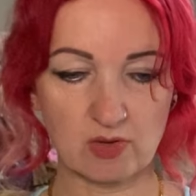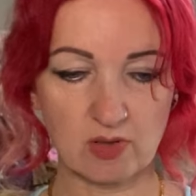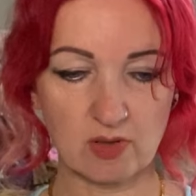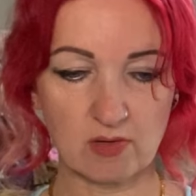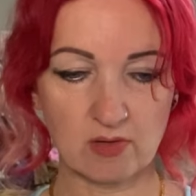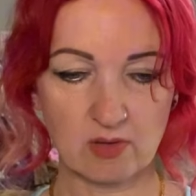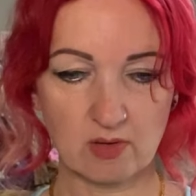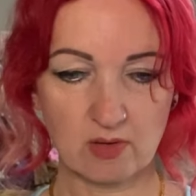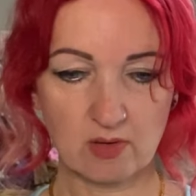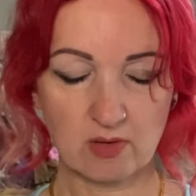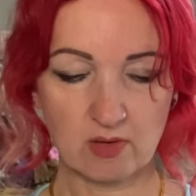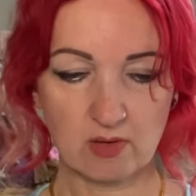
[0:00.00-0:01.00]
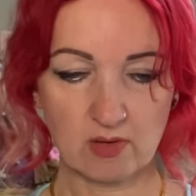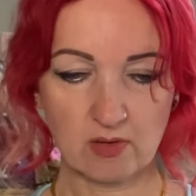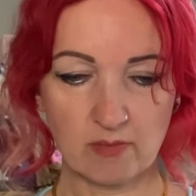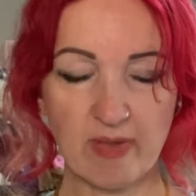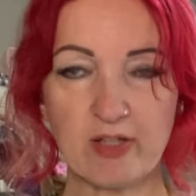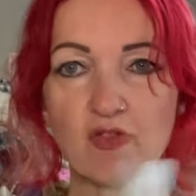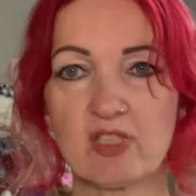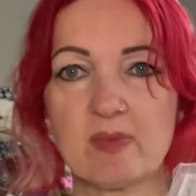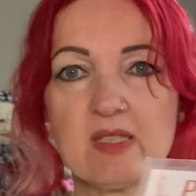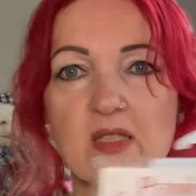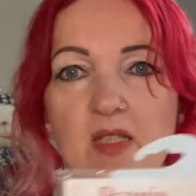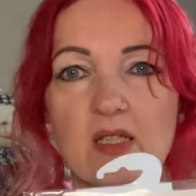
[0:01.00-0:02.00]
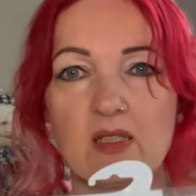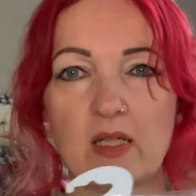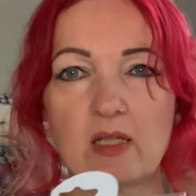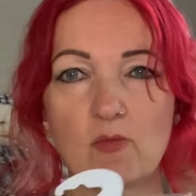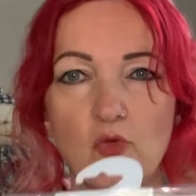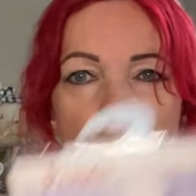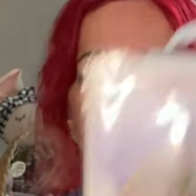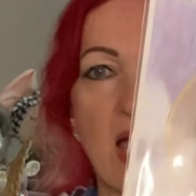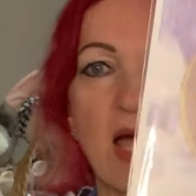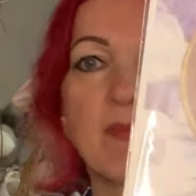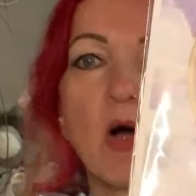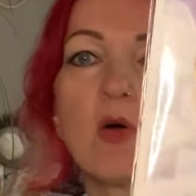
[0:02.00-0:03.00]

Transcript: to make Christmassy things anymore now, but I